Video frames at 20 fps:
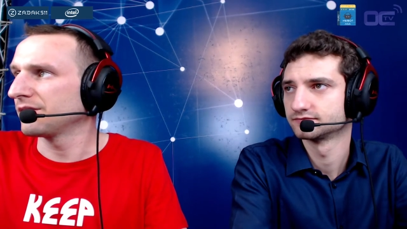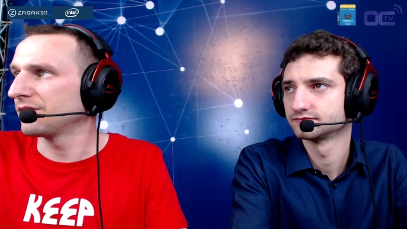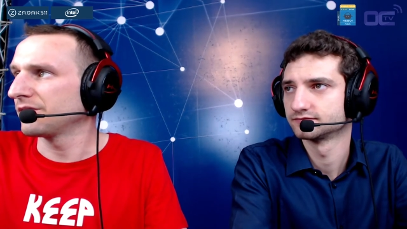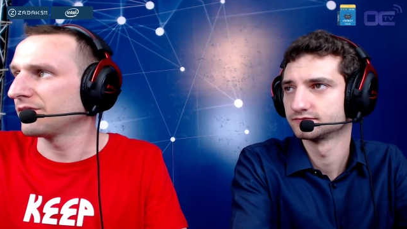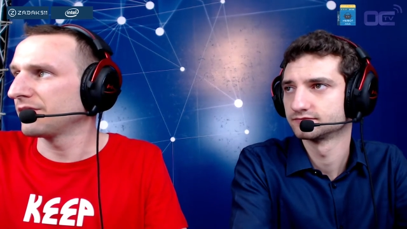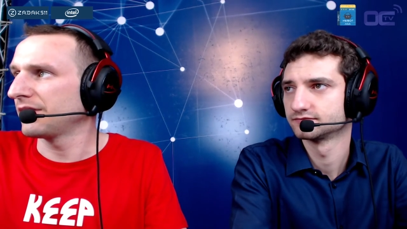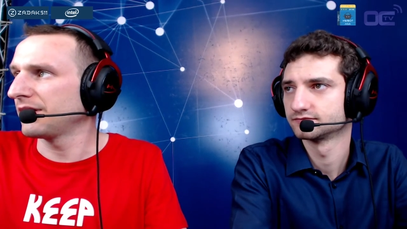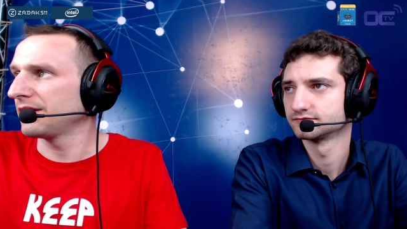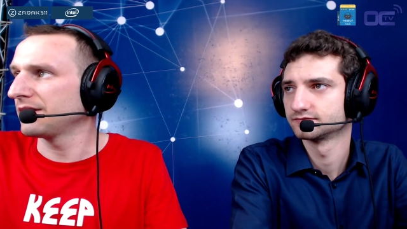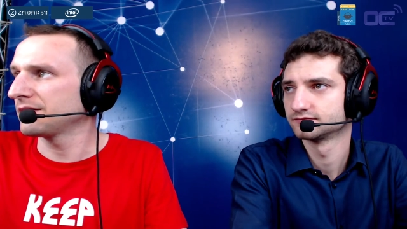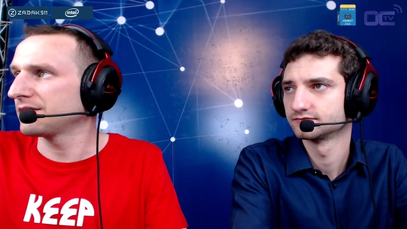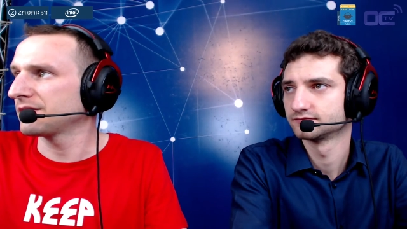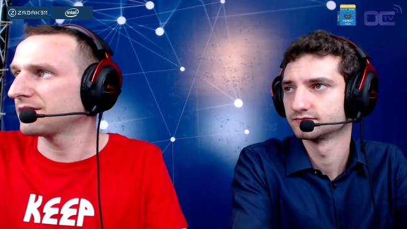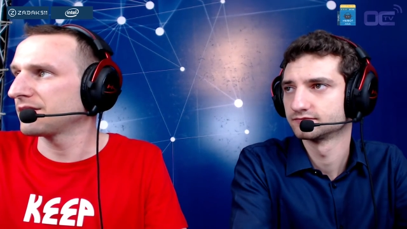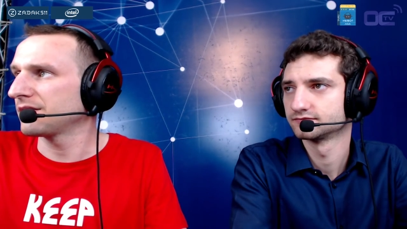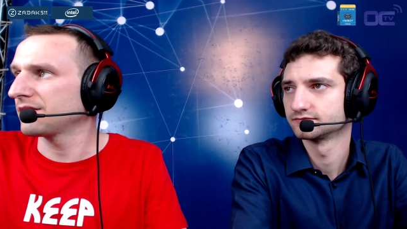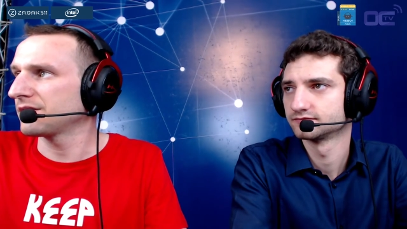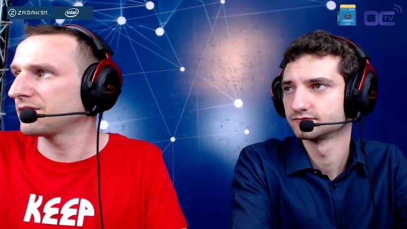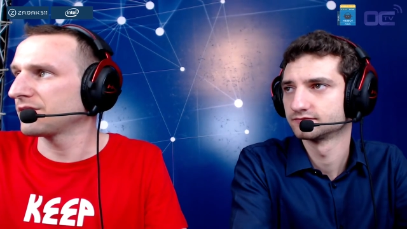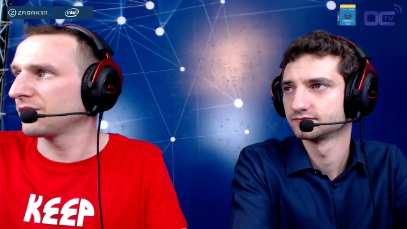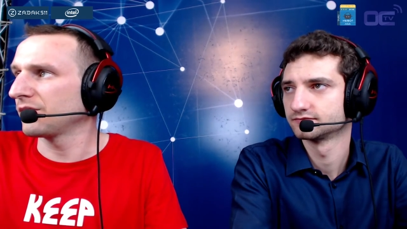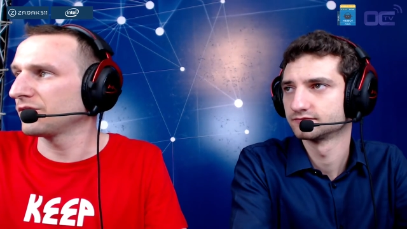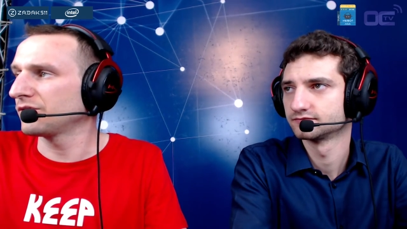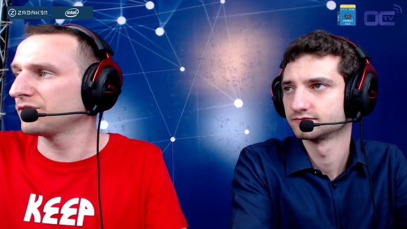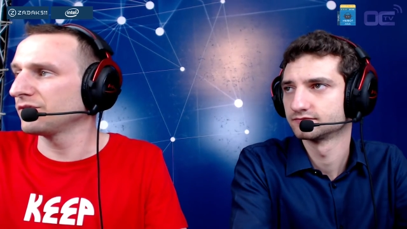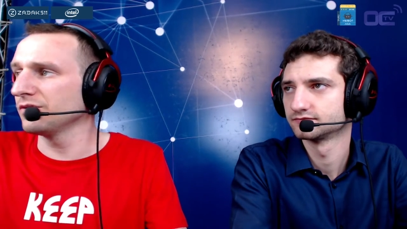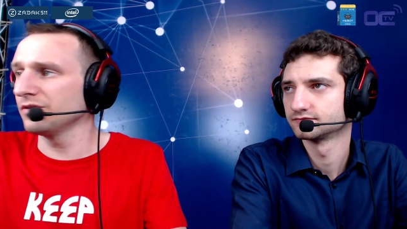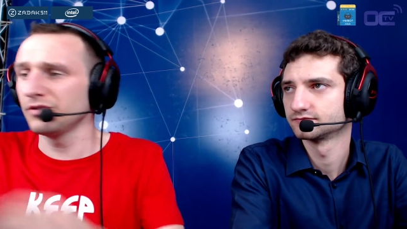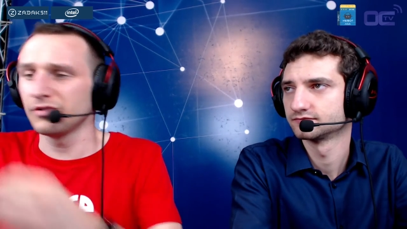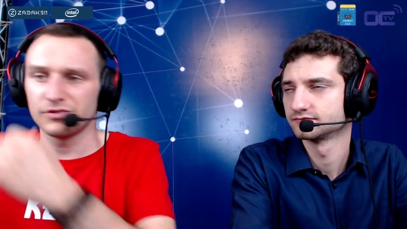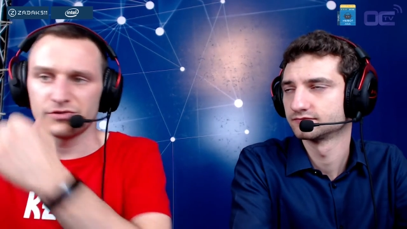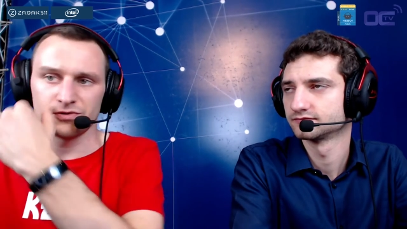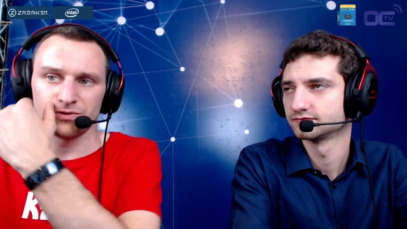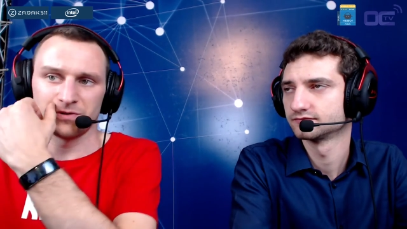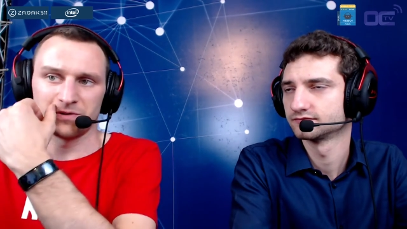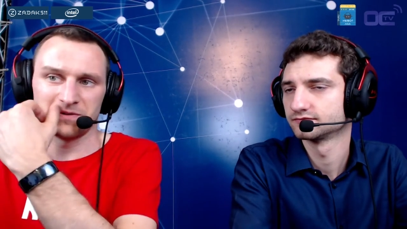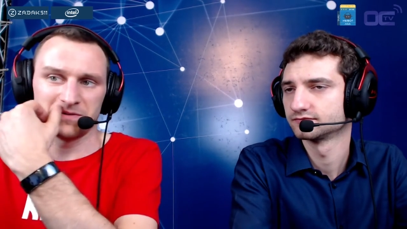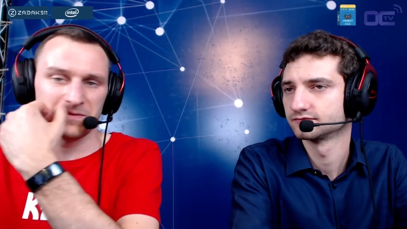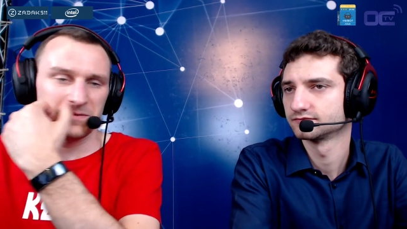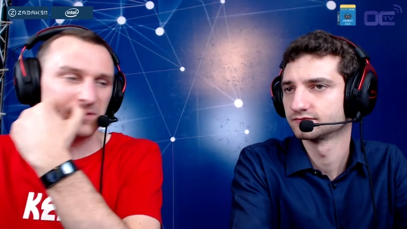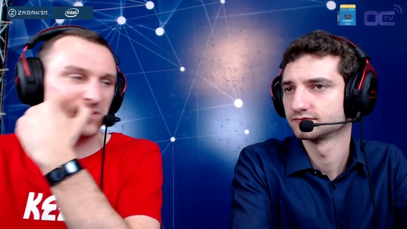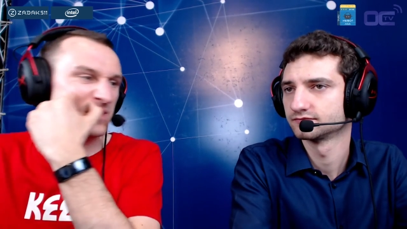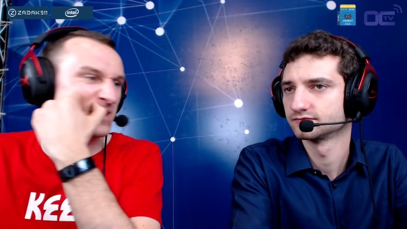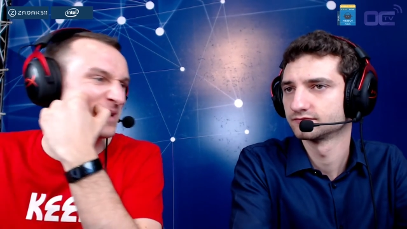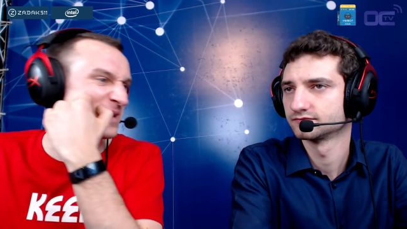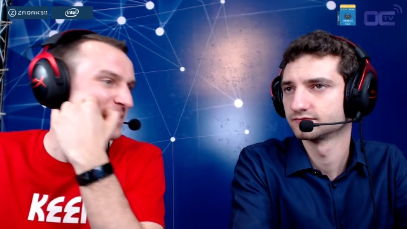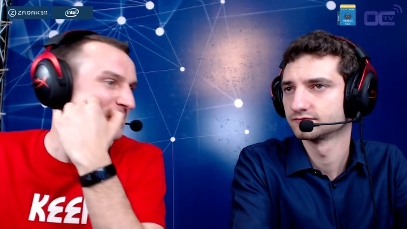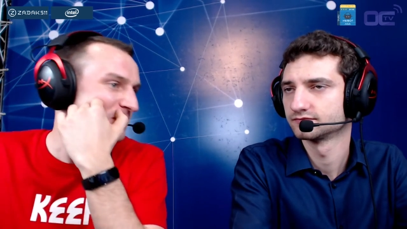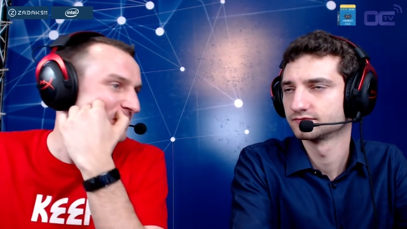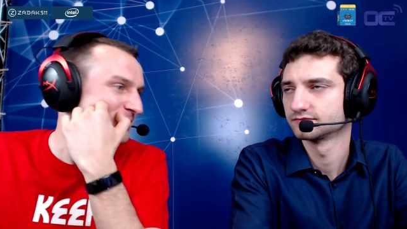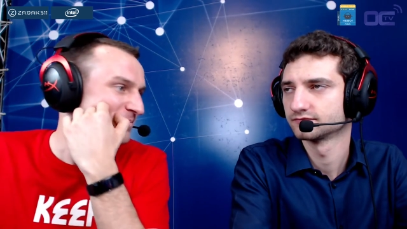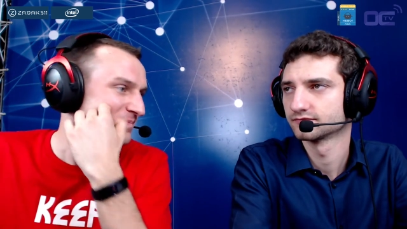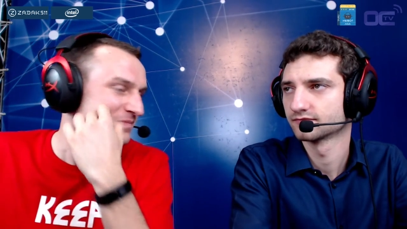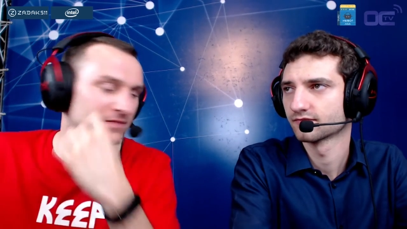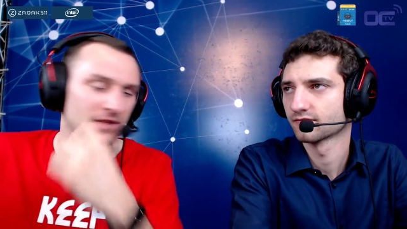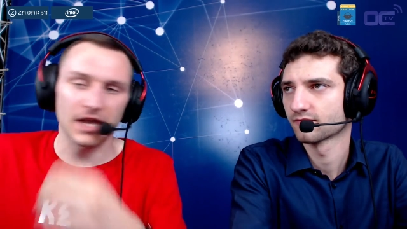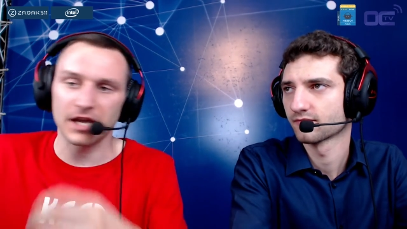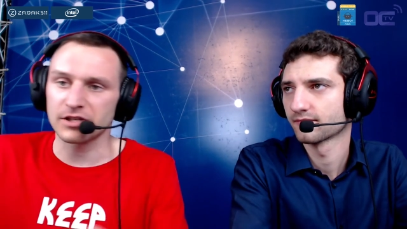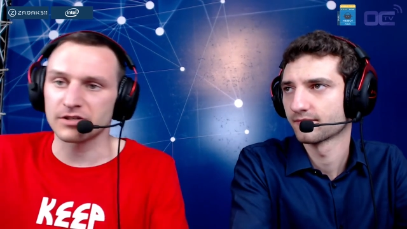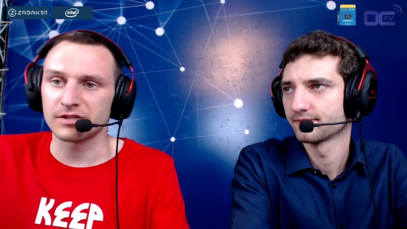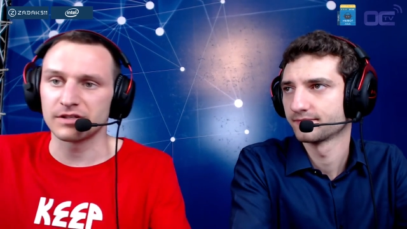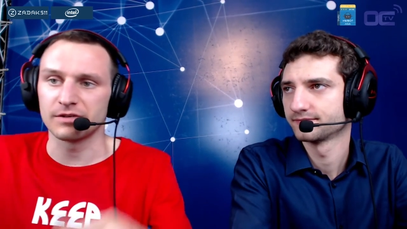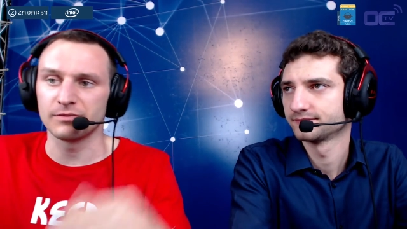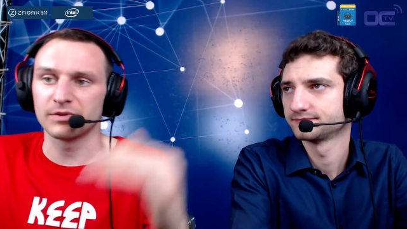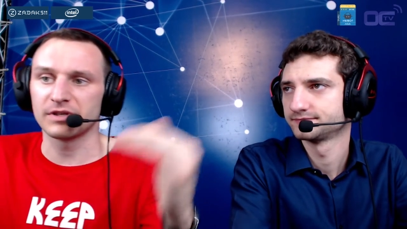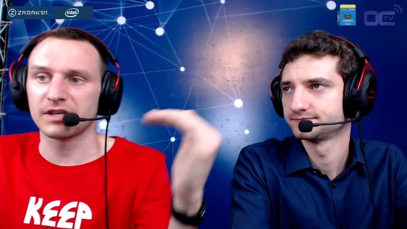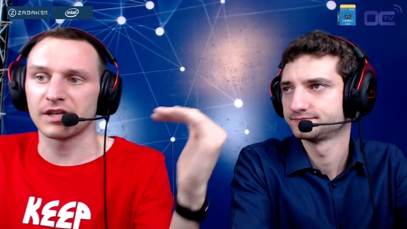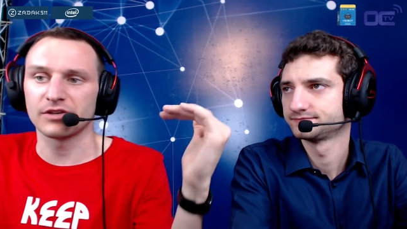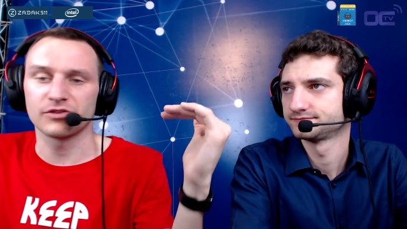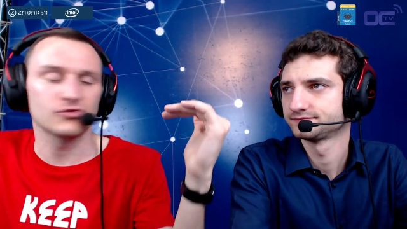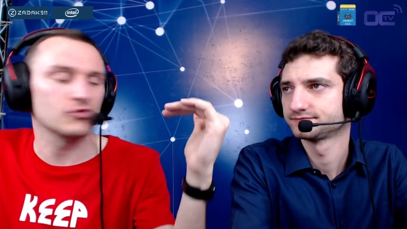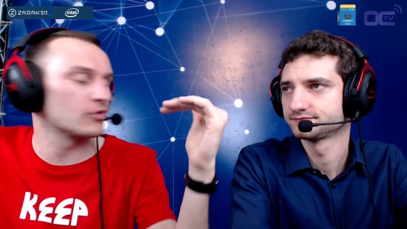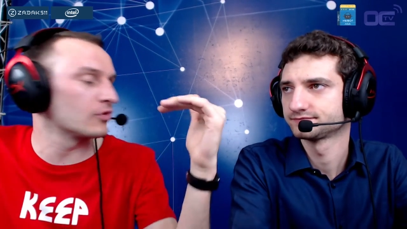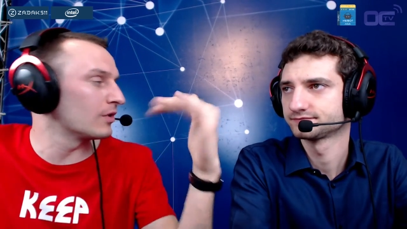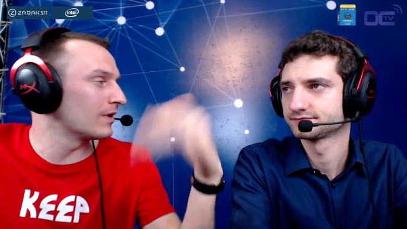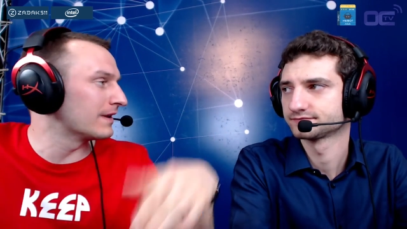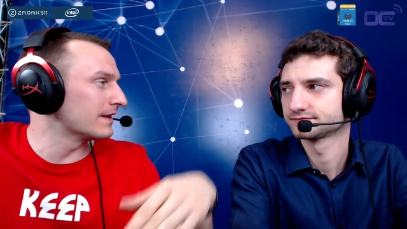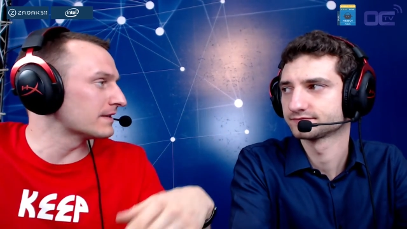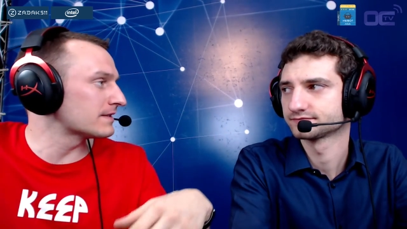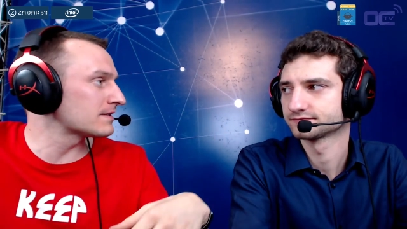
Speaker 1: All right, so to do the draw, um, actually we can draw a